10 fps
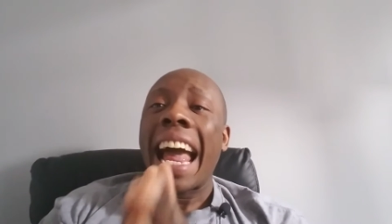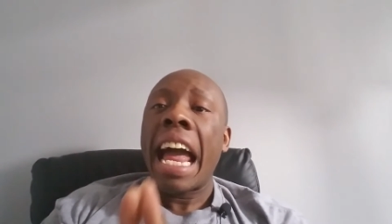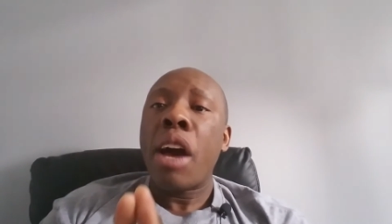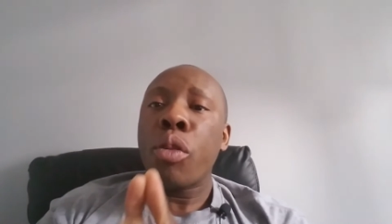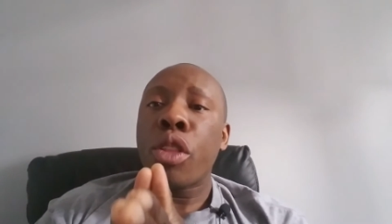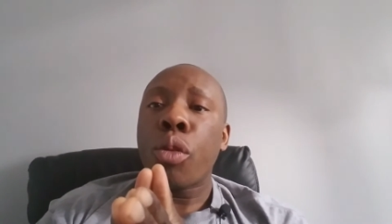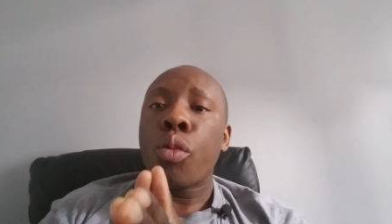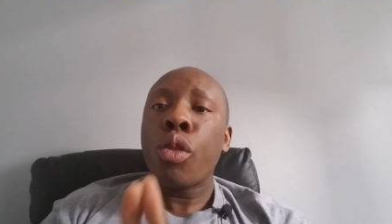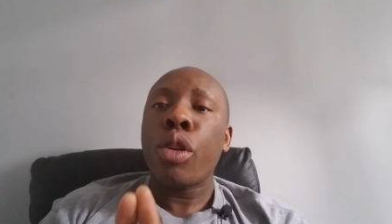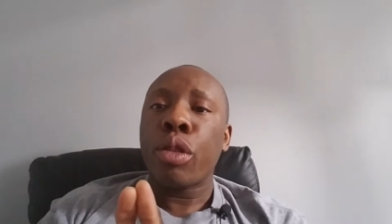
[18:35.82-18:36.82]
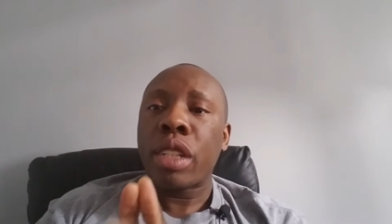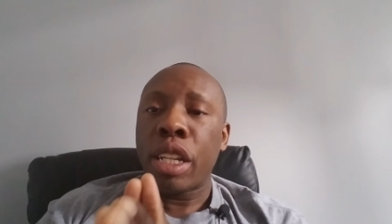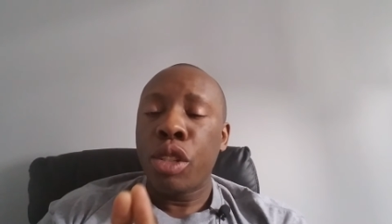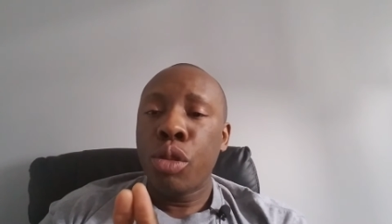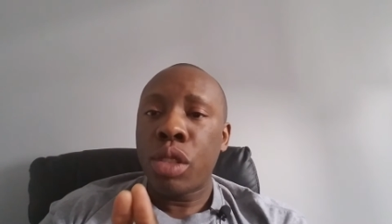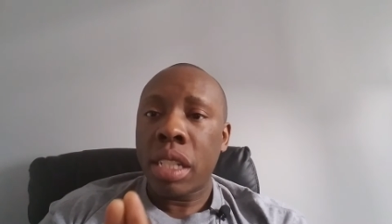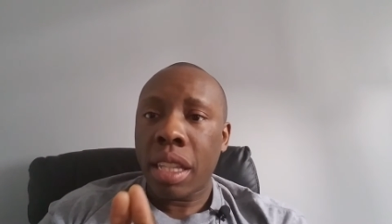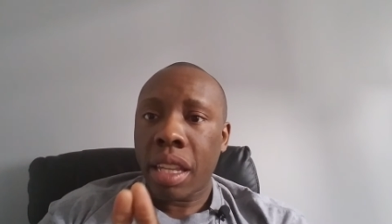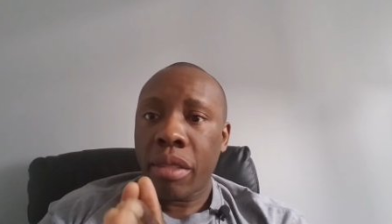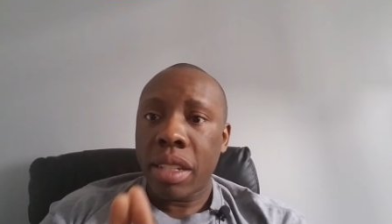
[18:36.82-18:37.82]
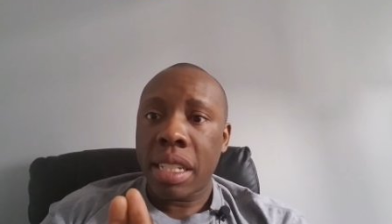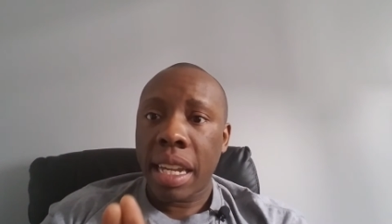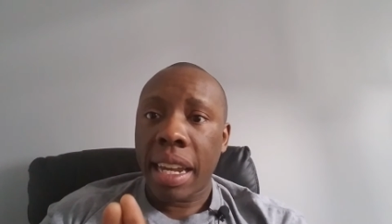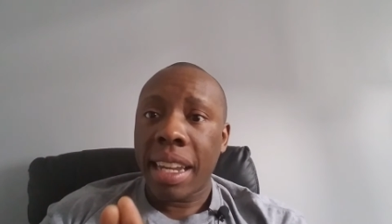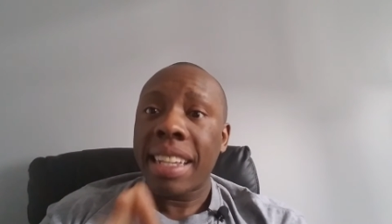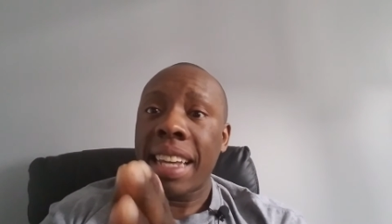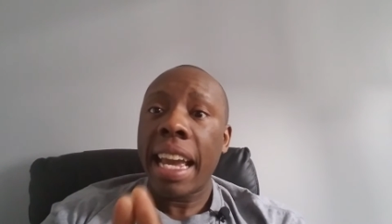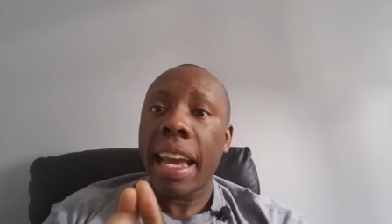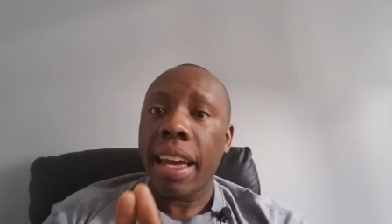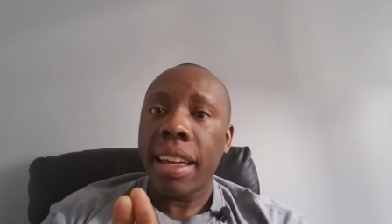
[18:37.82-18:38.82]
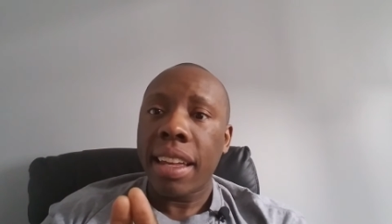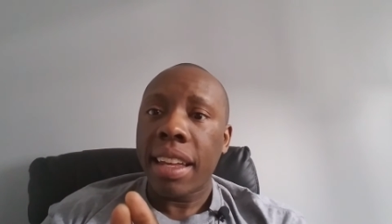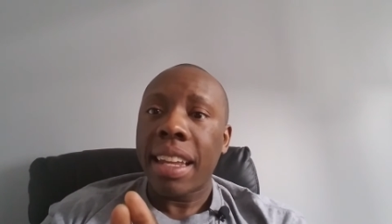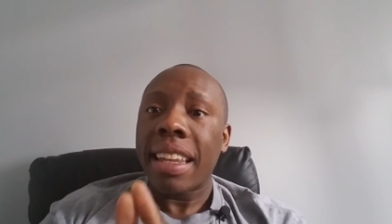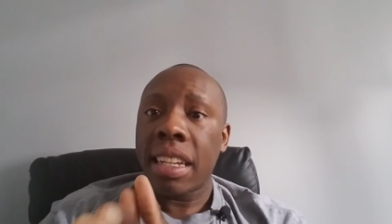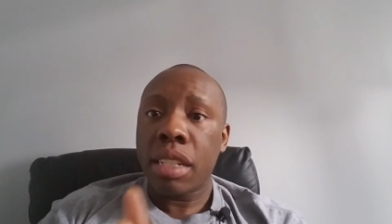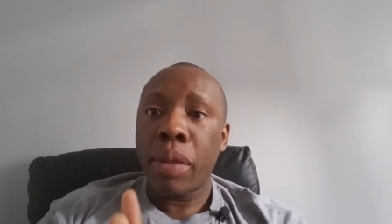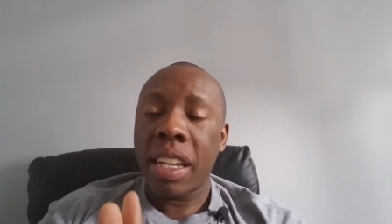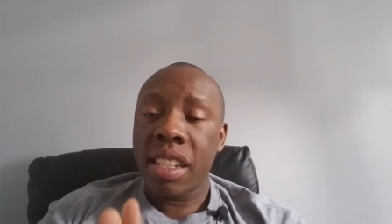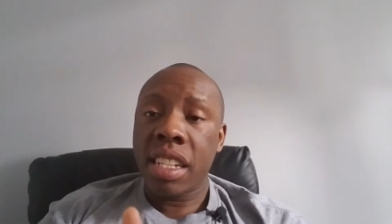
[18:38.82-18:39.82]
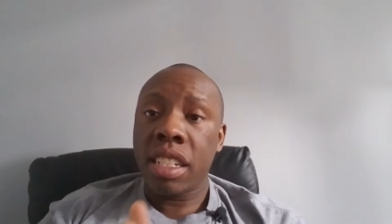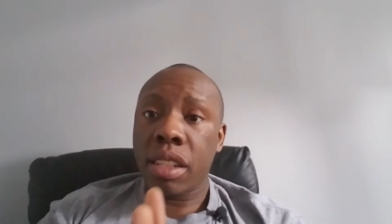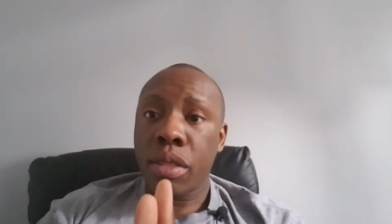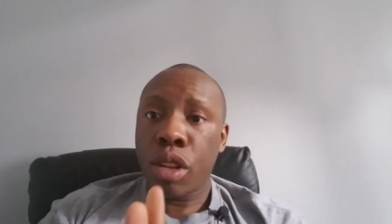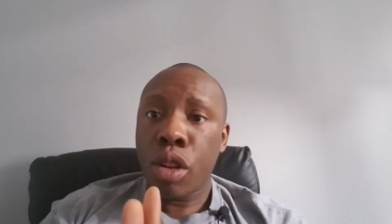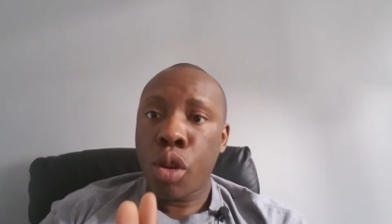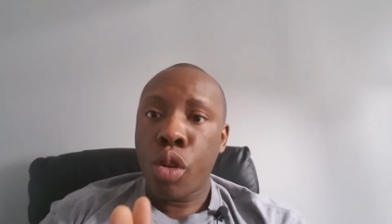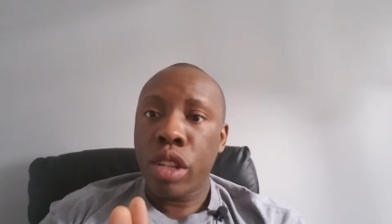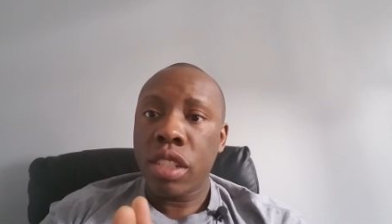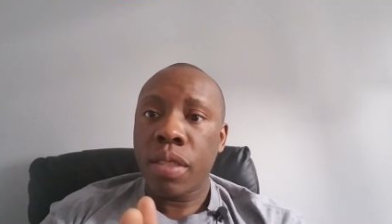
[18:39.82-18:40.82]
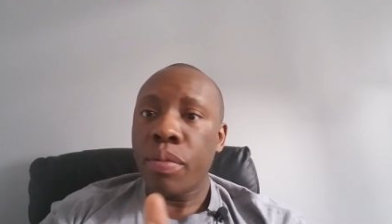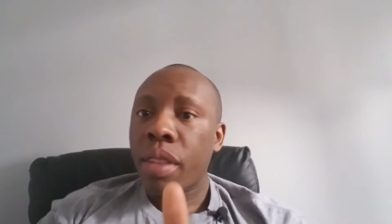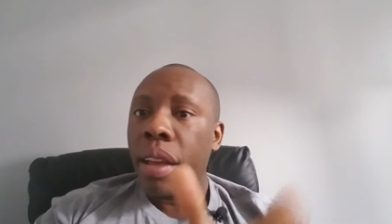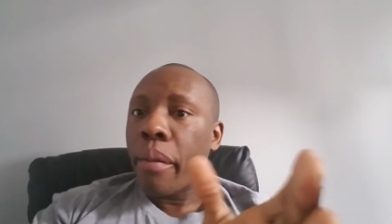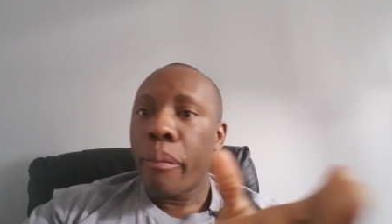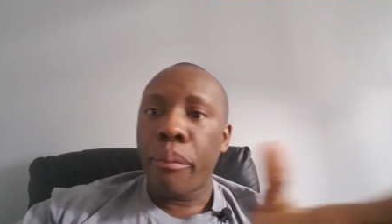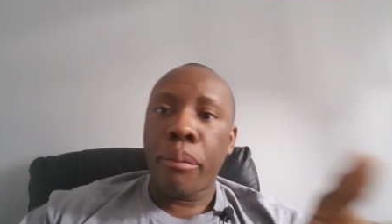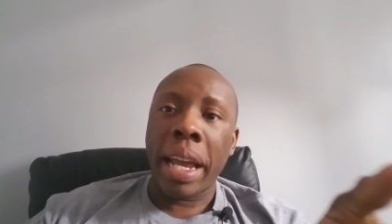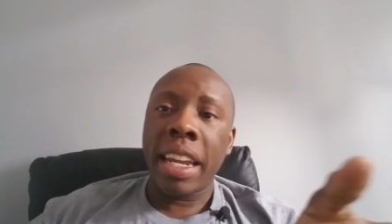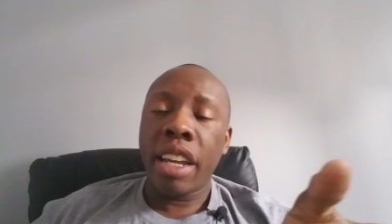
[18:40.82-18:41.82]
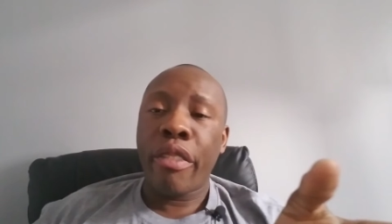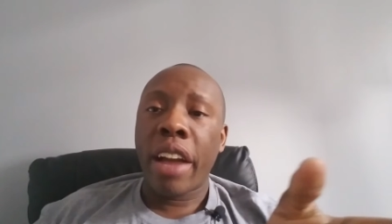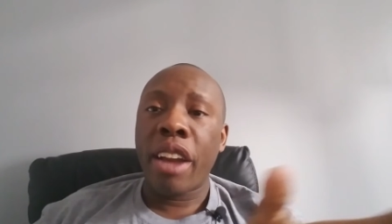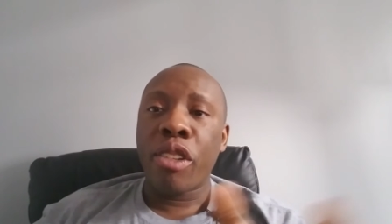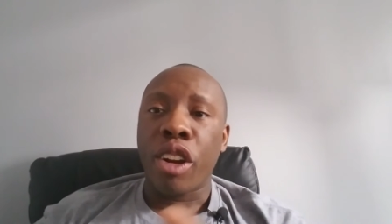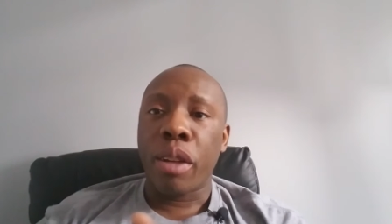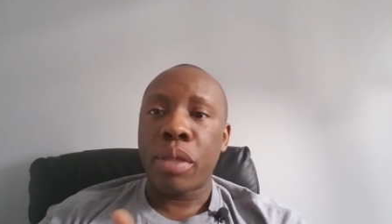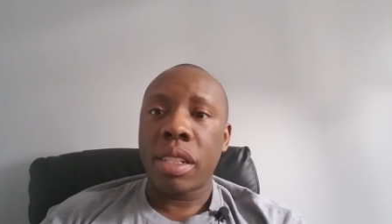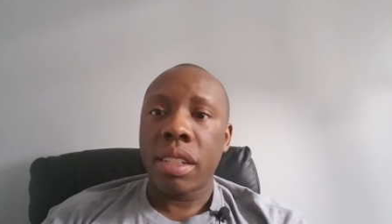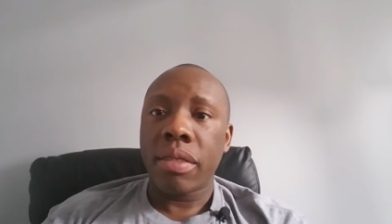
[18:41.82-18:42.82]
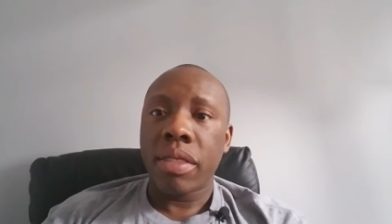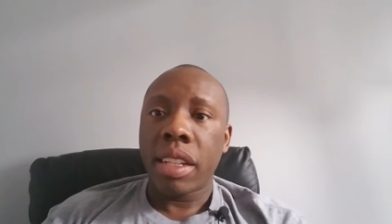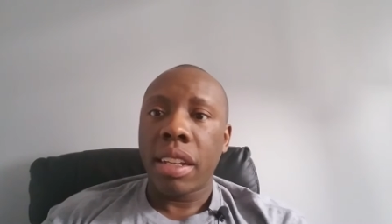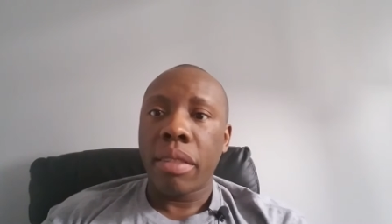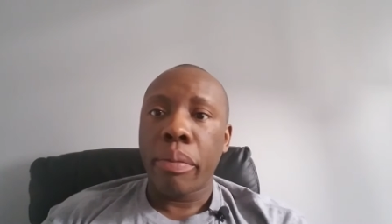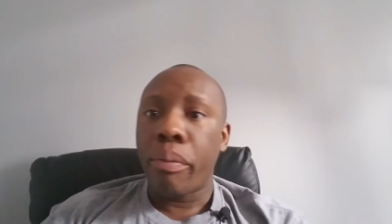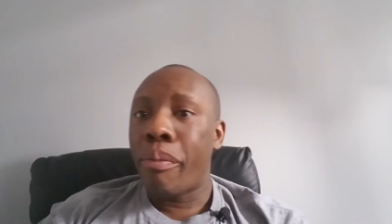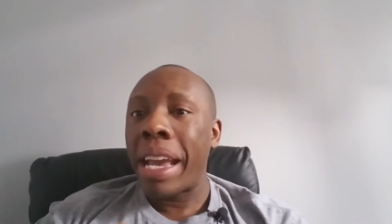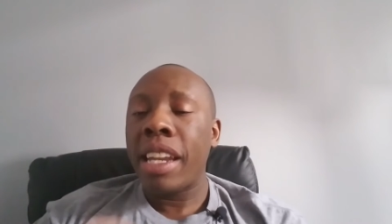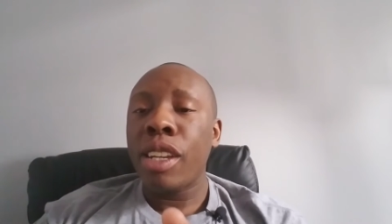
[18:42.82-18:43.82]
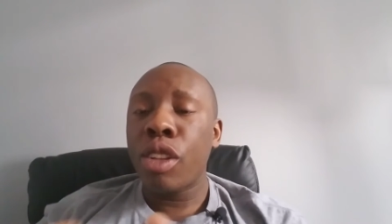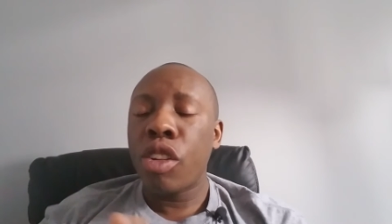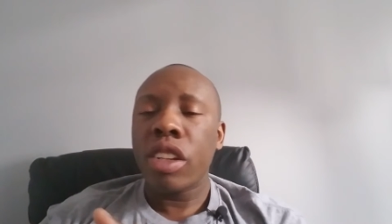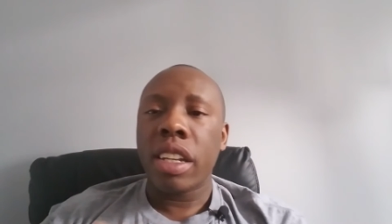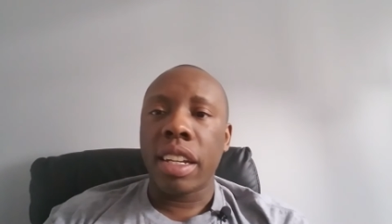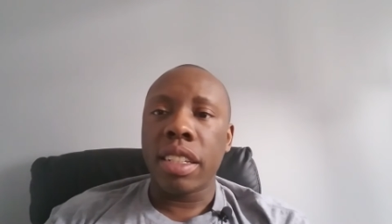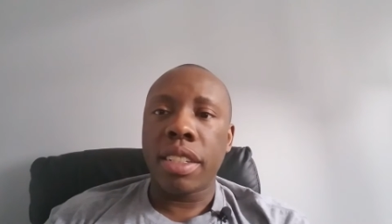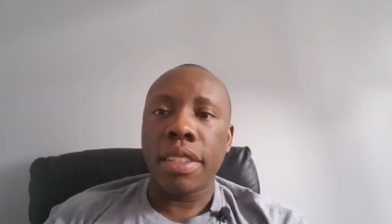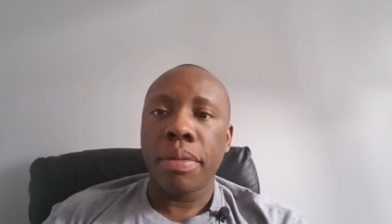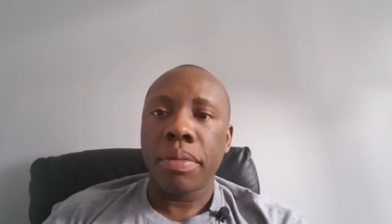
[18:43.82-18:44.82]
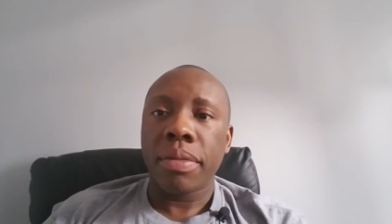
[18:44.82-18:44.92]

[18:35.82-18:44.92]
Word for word: how in the world can you sit there and say, yeah, let's make l- laws banning firearms, banning long guns?